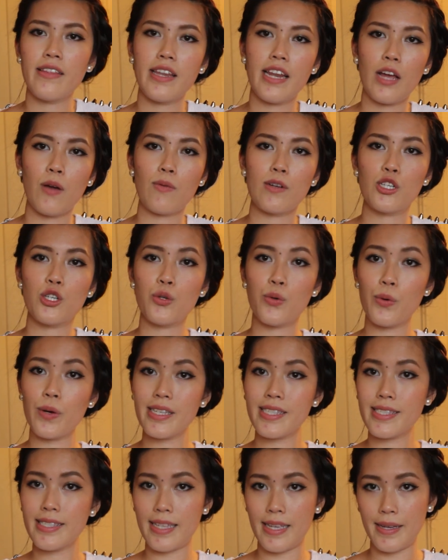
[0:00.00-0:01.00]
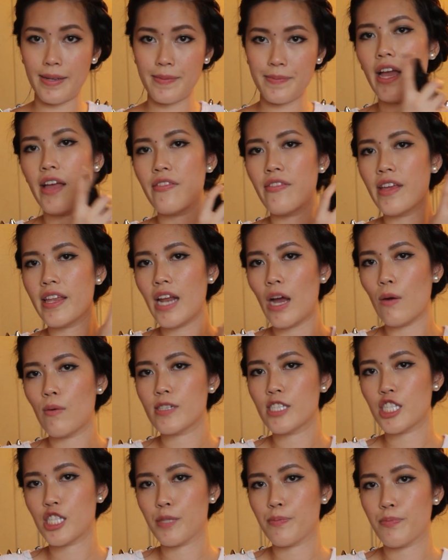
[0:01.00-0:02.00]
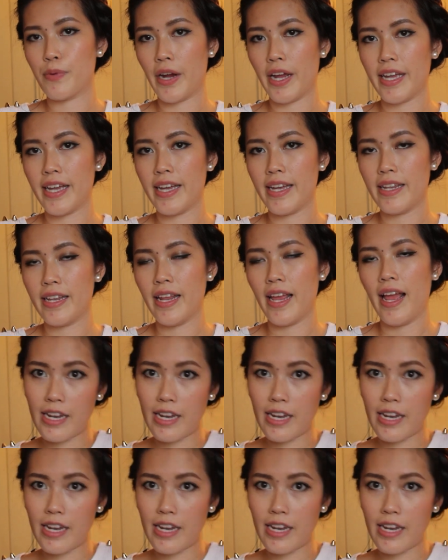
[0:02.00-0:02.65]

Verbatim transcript: then I would twist it and then I would spray it,